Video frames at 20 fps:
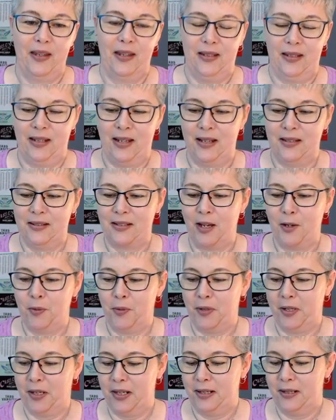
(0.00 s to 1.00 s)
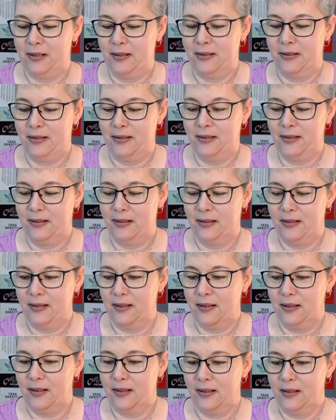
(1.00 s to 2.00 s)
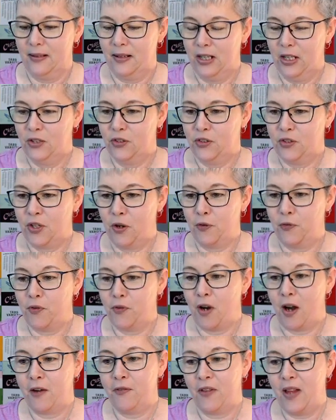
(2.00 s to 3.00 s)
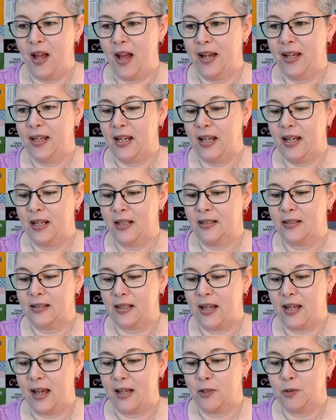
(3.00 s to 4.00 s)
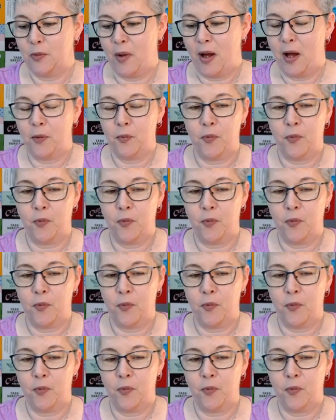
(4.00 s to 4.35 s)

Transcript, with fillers: Yes, I would. So for our flying geese, guess what?